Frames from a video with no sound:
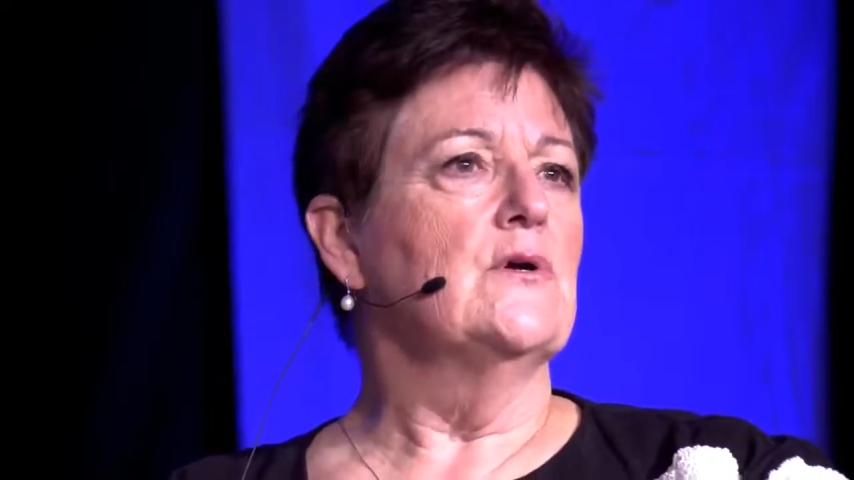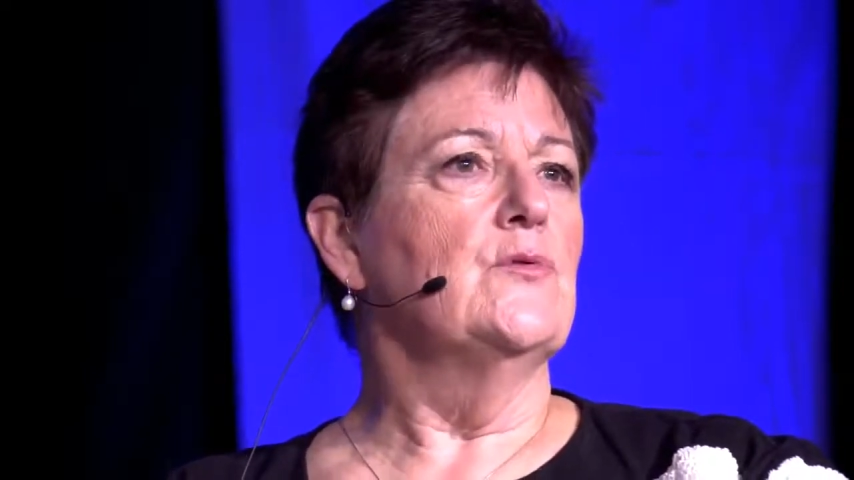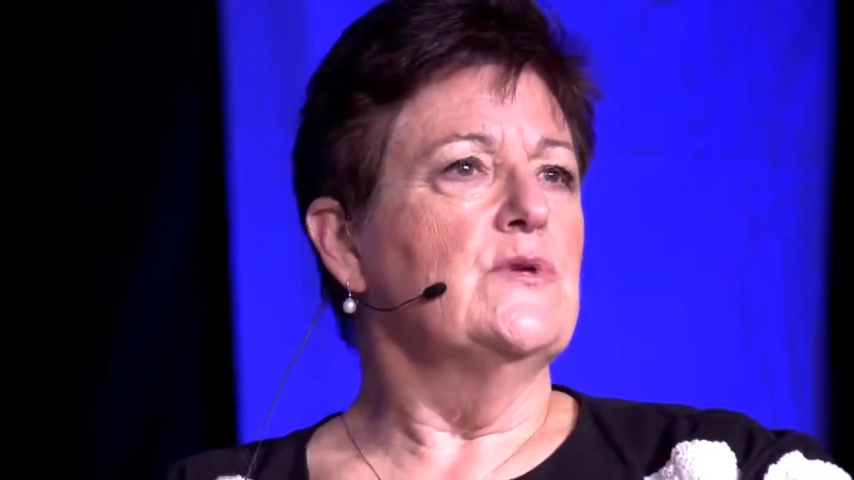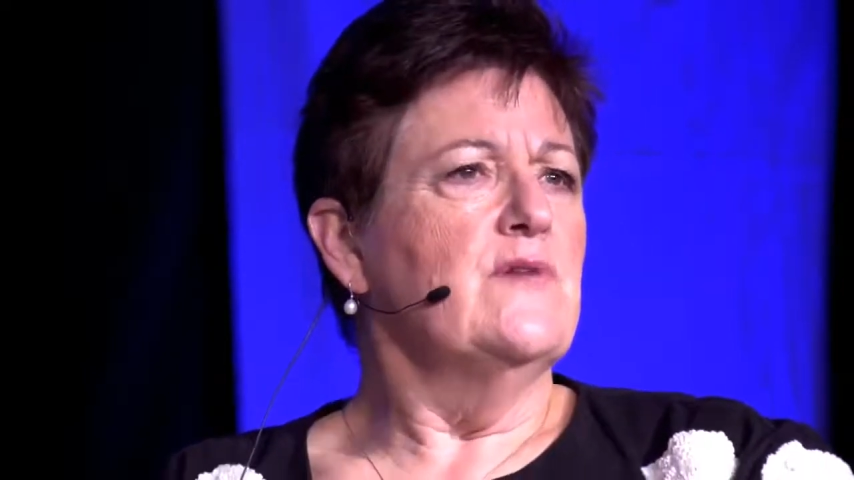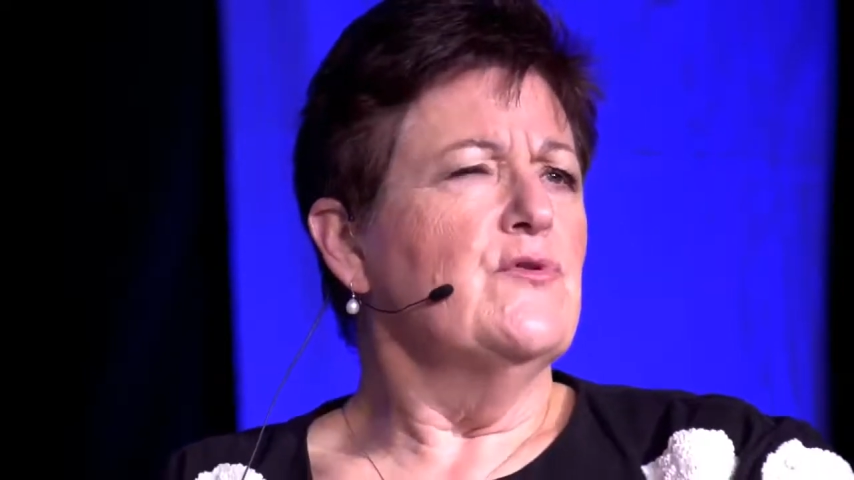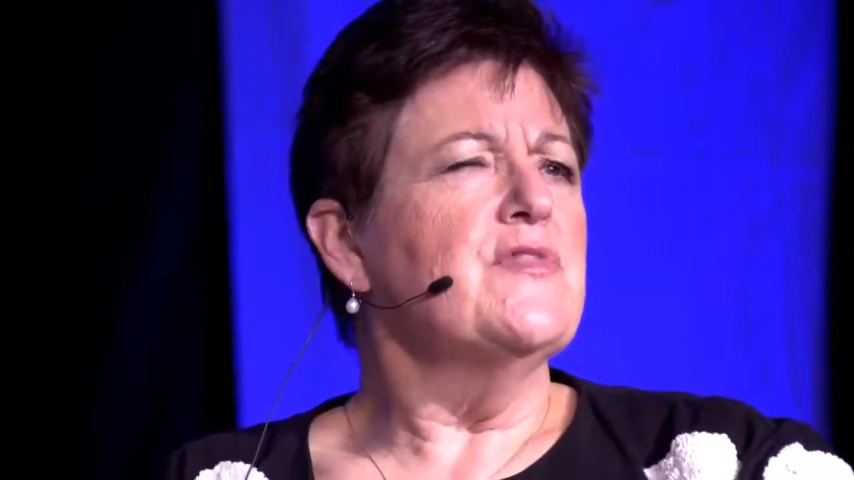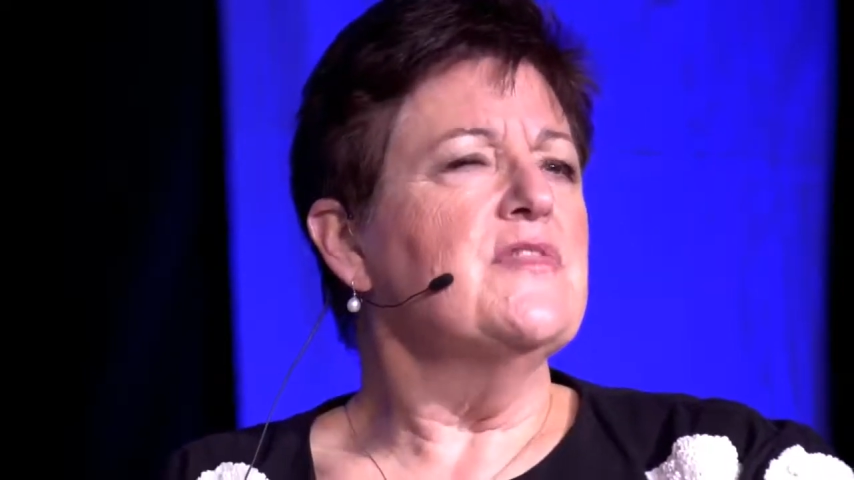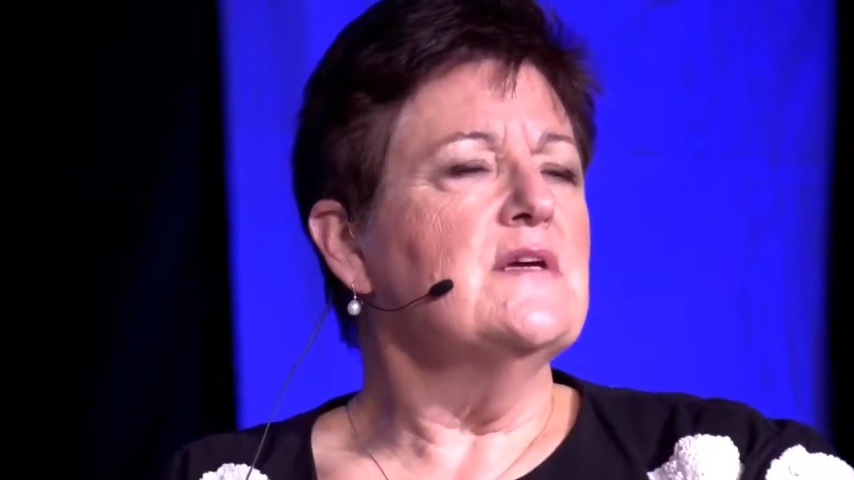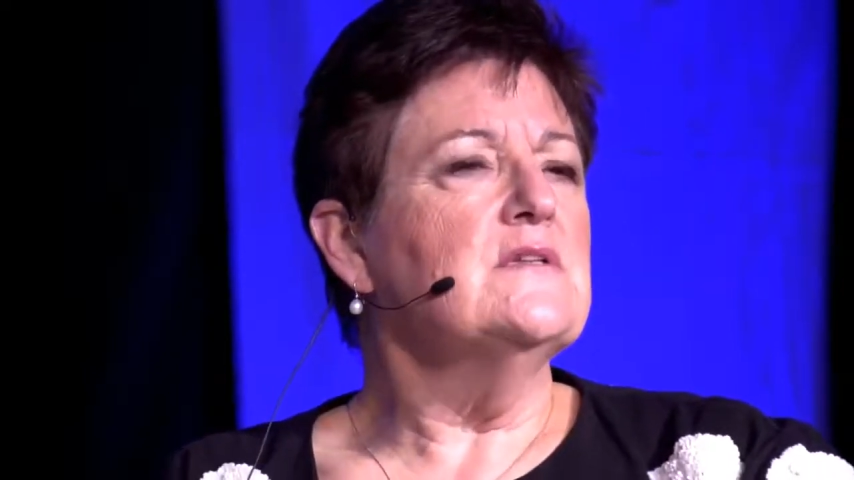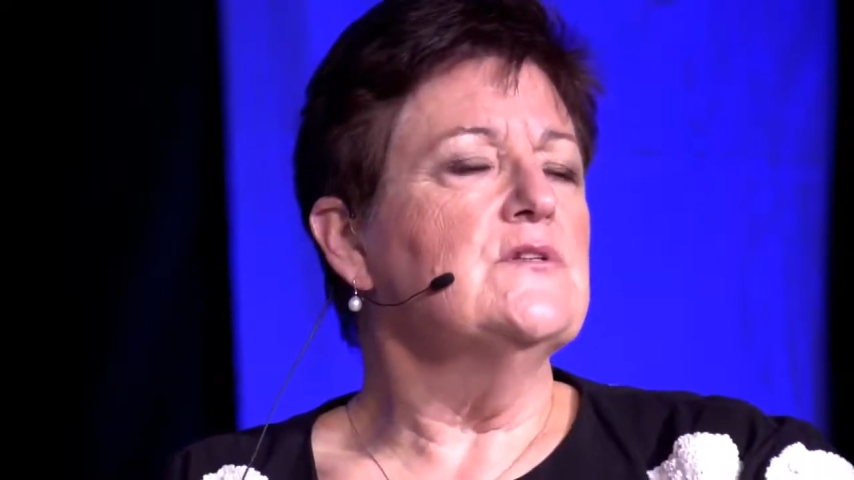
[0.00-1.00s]
you would never
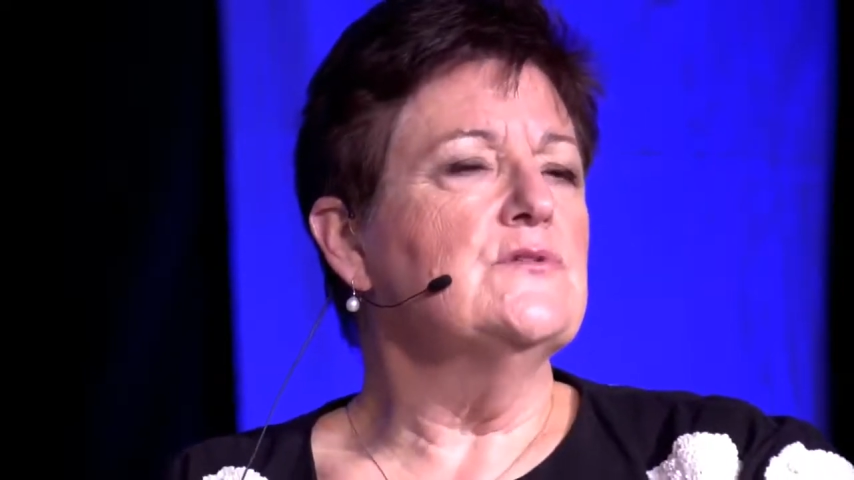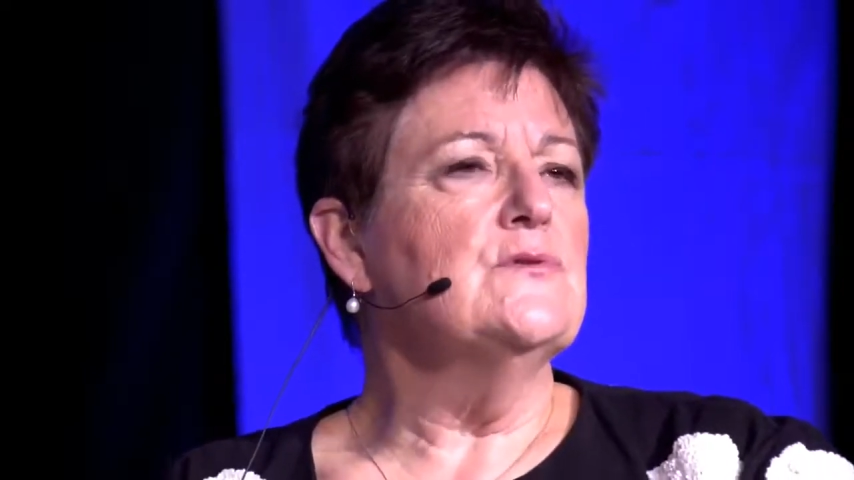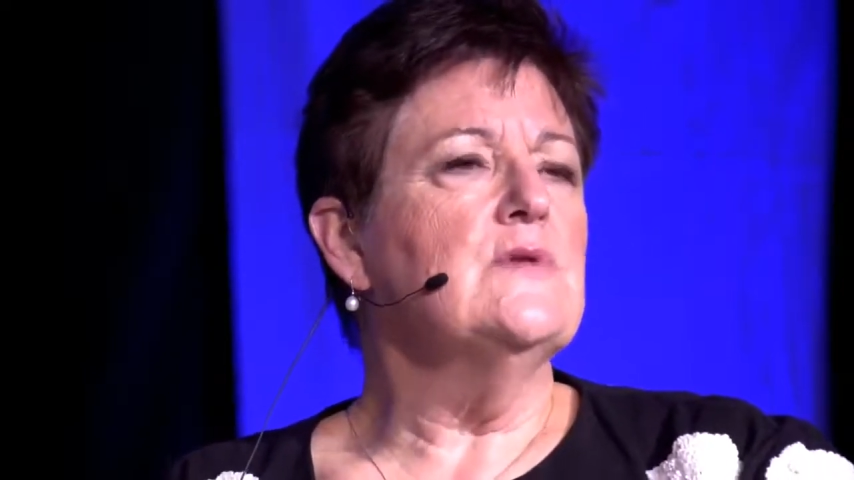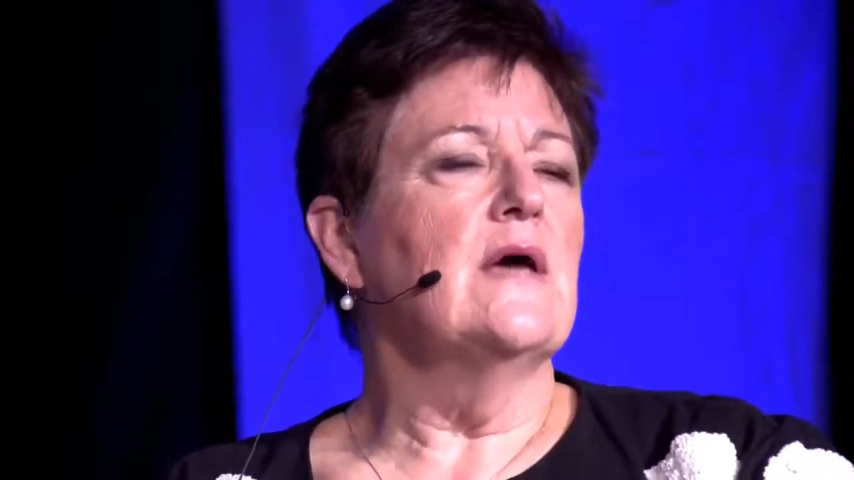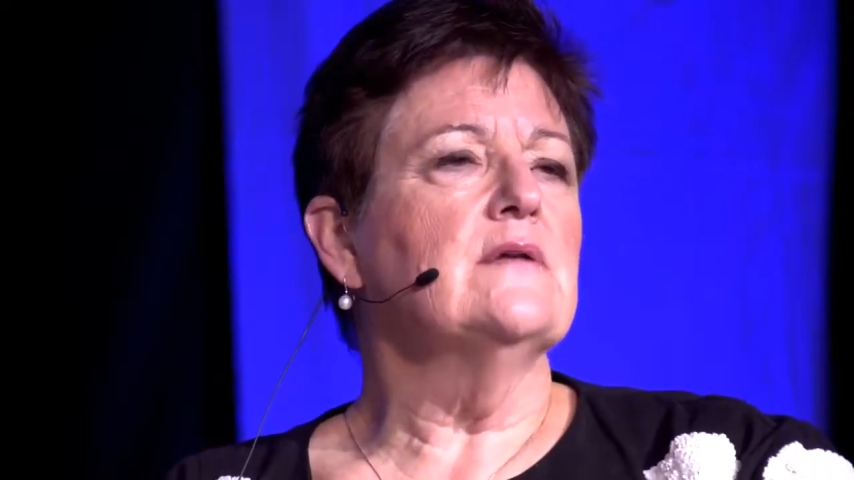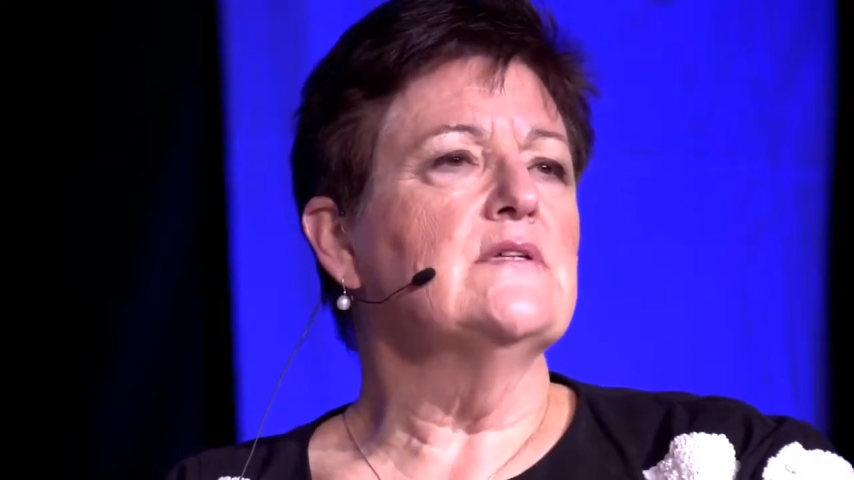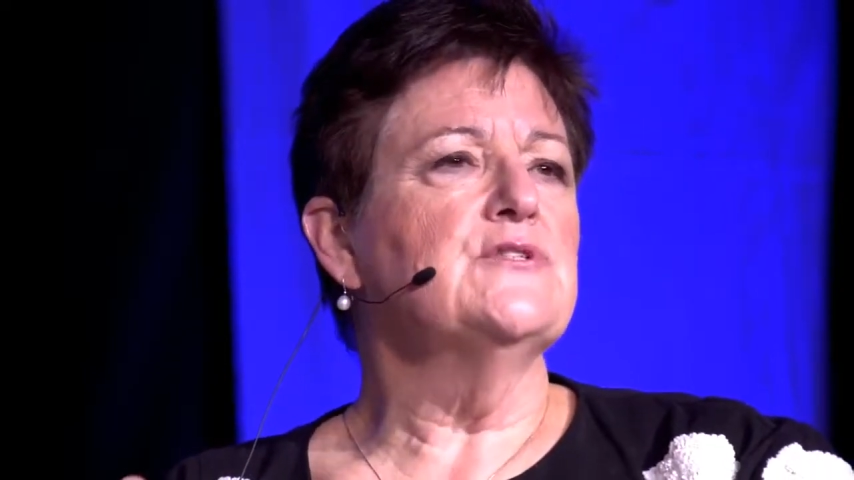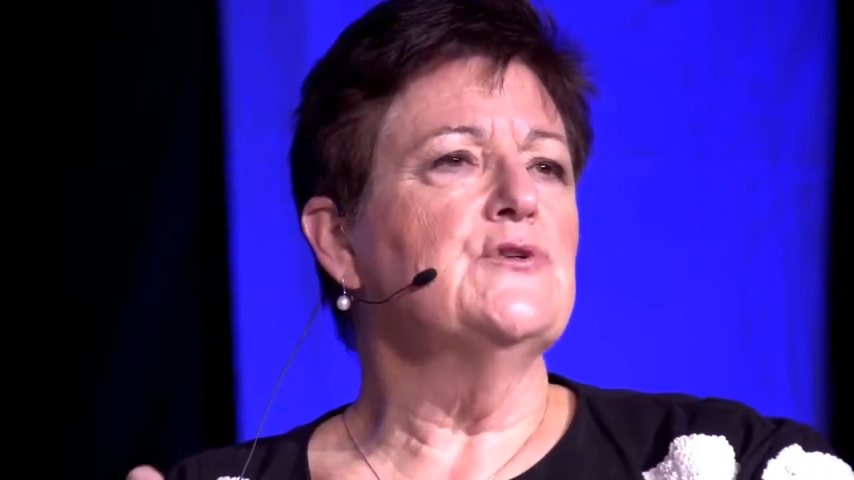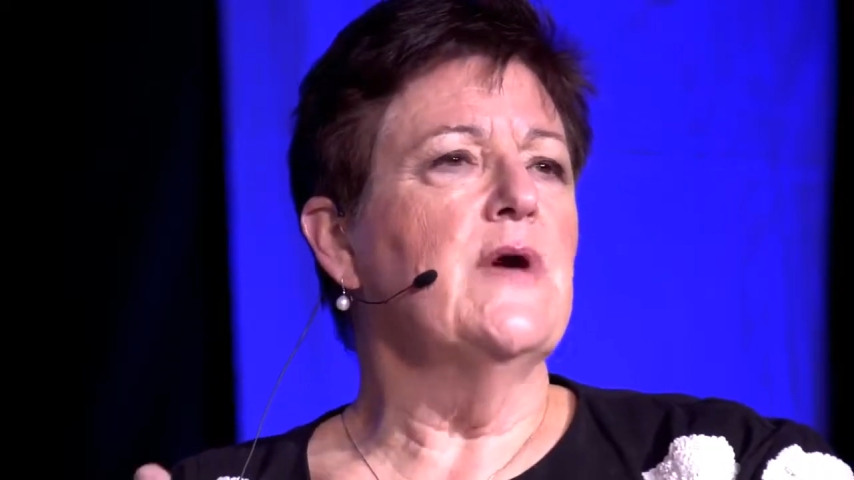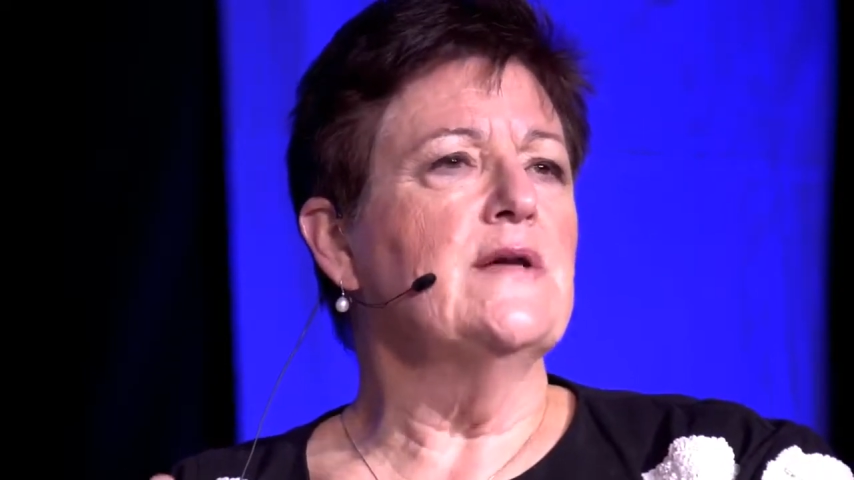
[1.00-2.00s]
think to do that
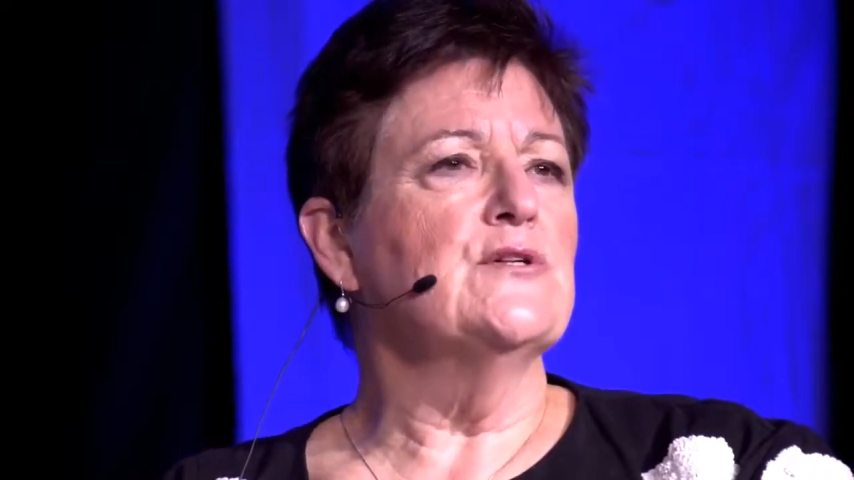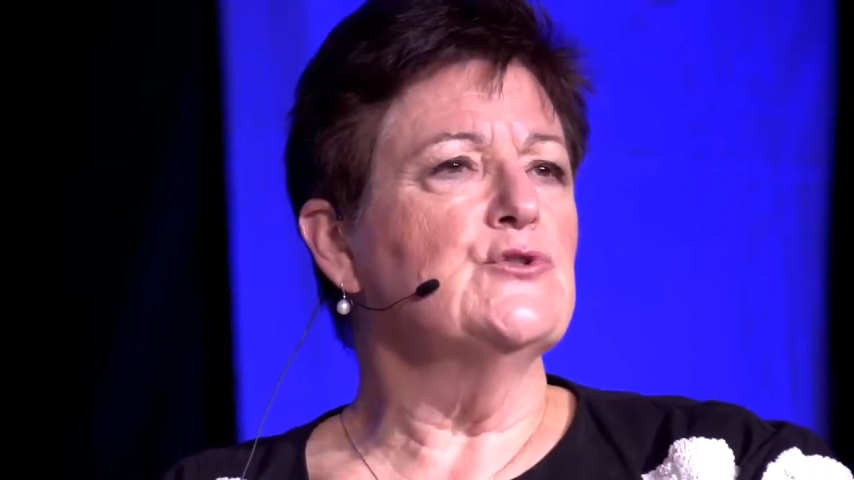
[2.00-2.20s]
unless you had a